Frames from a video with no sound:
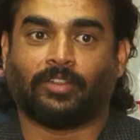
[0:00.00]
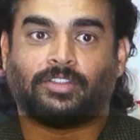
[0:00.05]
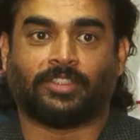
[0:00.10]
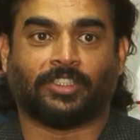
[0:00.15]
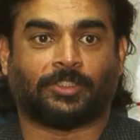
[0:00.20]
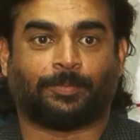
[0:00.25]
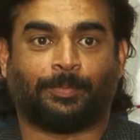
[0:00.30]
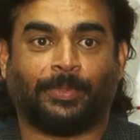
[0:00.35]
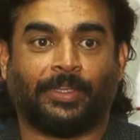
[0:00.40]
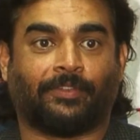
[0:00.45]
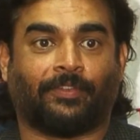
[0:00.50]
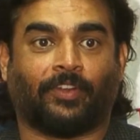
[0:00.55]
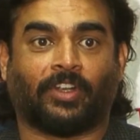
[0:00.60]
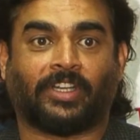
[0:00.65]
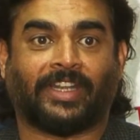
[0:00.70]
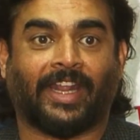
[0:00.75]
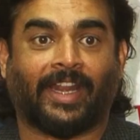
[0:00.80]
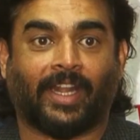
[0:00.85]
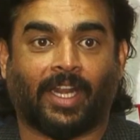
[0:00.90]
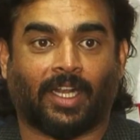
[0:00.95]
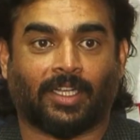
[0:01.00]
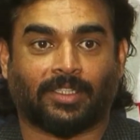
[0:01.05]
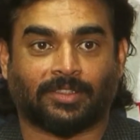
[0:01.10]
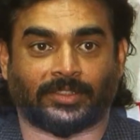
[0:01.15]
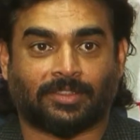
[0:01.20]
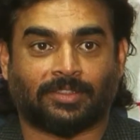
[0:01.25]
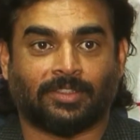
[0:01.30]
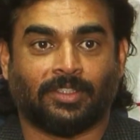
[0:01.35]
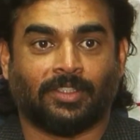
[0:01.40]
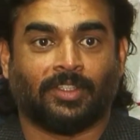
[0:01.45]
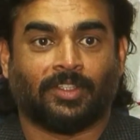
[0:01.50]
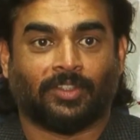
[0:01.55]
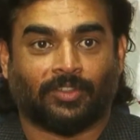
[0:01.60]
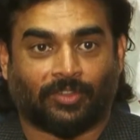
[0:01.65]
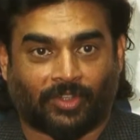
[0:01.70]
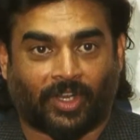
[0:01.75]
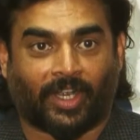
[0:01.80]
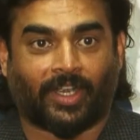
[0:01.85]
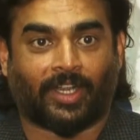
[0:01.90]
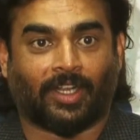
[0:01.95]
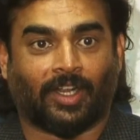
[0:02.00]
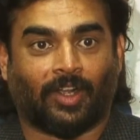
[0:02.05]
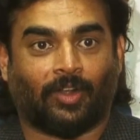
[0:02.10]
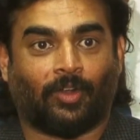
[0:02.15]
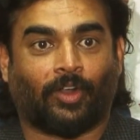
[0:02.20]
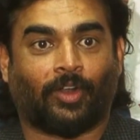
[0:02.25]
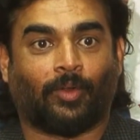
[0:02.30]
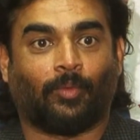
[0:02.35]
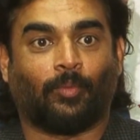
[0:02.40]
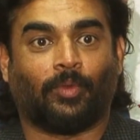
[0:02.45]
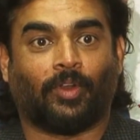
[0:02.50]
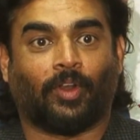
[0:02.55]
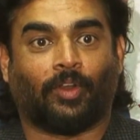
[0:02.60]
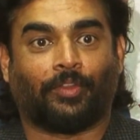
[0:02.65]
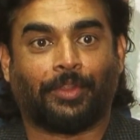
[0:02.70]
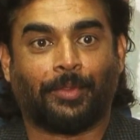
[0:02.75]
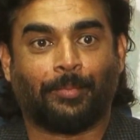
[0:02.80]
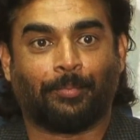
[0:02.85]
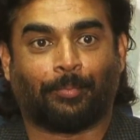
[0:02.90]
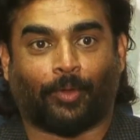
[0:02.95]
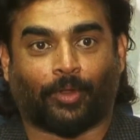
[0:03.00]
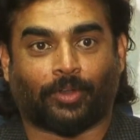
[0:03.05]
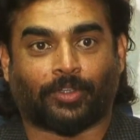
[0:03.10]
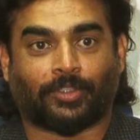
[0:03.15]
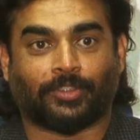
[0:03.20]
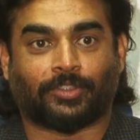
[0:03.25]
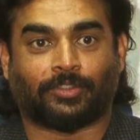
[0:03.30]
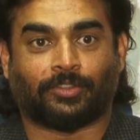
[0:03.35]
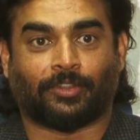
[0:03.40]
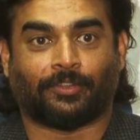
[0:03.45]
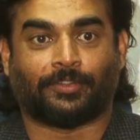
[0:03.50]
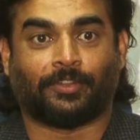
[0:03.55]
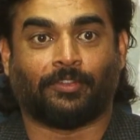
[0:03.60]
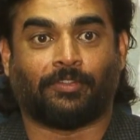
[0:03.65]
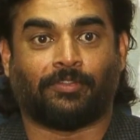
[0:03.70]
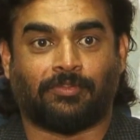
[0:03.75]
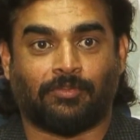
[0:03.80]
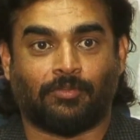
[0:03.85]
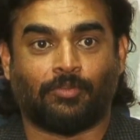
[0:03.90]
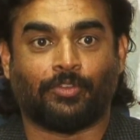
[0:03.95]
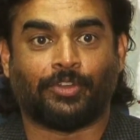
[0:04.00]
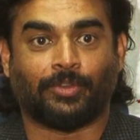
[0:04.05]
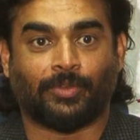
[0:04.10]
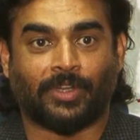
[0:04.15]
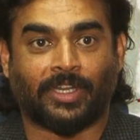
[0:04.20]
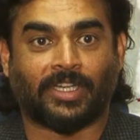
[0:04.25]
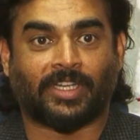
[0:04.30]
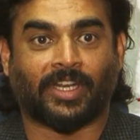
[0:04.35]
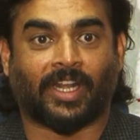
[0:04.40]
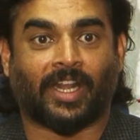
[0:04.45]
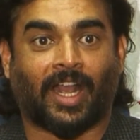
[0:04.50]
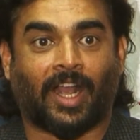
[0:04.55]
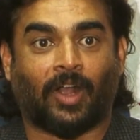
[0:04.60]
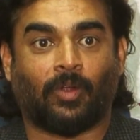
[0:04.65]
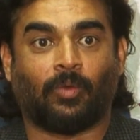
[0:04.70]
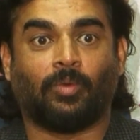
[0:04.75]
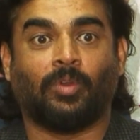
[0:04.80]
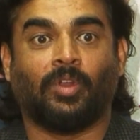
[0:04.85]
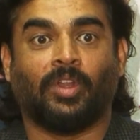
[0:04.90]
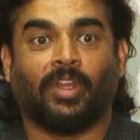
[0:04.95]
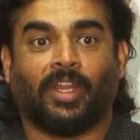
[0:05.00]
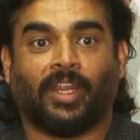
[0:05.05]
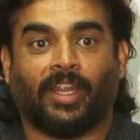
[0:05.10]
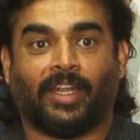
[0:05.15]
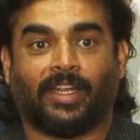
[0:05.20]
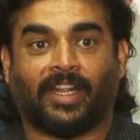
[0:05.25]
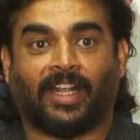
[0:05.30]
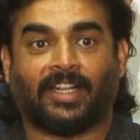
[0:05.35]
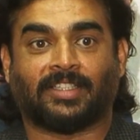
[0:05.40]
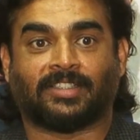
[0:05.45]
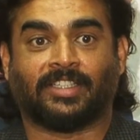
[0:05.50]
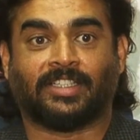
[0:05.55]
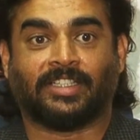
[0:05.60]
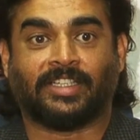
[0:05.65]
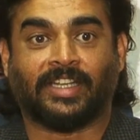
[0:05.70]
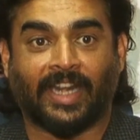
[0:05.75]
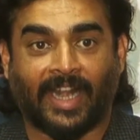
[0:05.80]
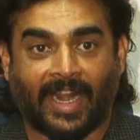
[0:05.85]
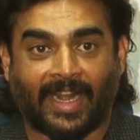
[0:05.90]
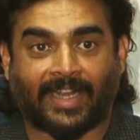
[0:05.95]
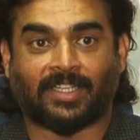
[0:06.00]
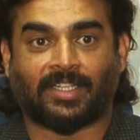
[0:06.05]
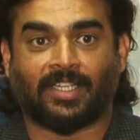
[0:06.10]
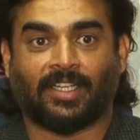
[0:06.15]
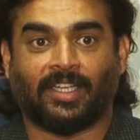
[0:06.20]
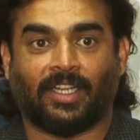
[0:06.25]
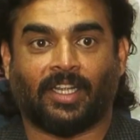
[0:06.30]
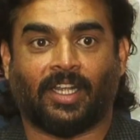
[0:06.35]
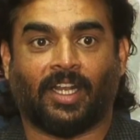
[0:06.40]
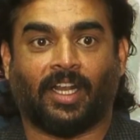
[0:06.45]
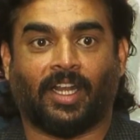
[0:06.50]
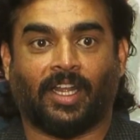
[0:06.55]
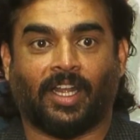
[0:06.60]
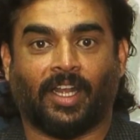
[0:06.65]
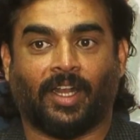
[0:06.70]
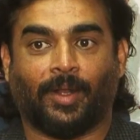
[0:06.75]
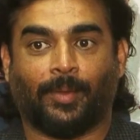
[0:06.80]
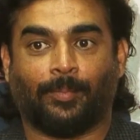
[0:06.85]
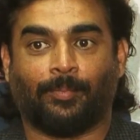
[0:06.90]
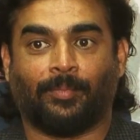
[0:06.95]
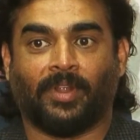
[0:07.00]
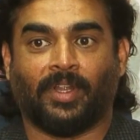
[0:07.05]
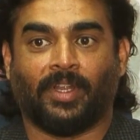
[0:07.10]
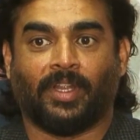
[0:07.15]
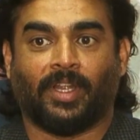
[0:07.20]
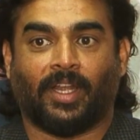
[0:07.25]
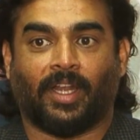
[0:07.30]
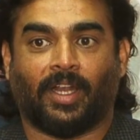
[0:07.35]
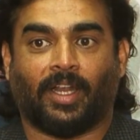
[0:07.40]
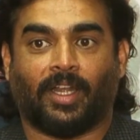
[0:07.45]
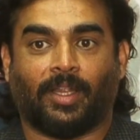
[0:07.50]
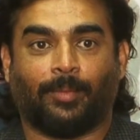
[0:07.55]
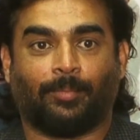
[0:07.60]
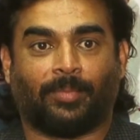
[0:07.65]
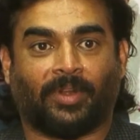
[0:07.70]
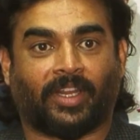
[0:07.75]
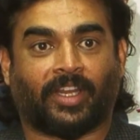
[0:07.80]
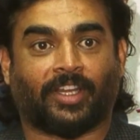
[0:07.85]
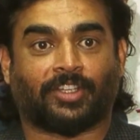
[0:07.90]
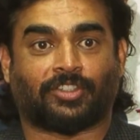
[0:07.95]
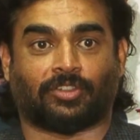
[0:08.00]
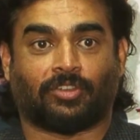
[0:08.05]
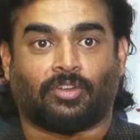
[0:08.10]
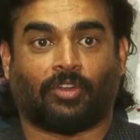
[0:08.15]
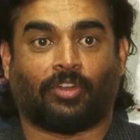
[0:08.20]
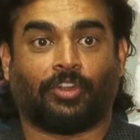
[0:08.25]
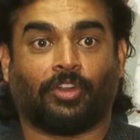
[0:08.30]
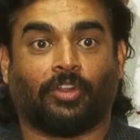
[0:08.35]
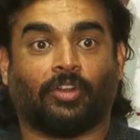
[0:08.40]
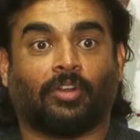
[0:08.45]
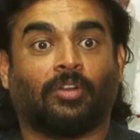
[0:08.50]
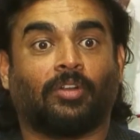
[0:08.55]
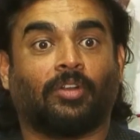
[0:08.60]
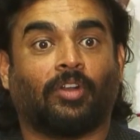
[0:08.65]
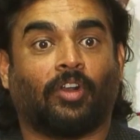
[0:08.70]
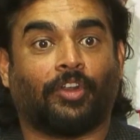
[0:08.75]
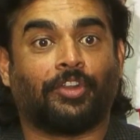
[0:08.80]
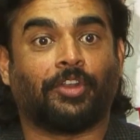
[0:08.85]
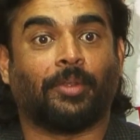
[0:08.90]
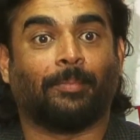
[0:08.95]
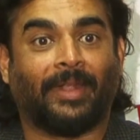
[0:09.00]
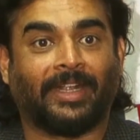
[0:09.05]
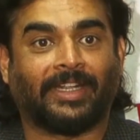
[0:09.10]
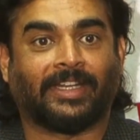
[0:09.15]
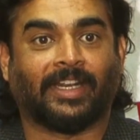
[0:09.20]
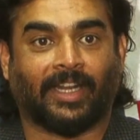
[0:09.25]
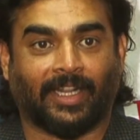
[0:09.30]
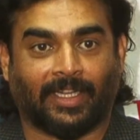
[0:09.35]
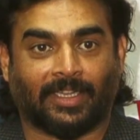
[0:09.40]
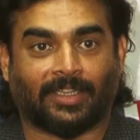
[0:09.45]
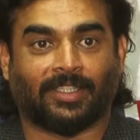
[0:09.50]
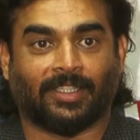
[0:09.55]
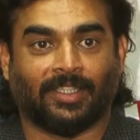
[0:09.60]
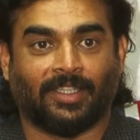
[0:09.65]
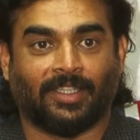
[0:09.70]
just speak for 10 hours right now on the importance of the food you eat and how it has a direct implication on your mental health.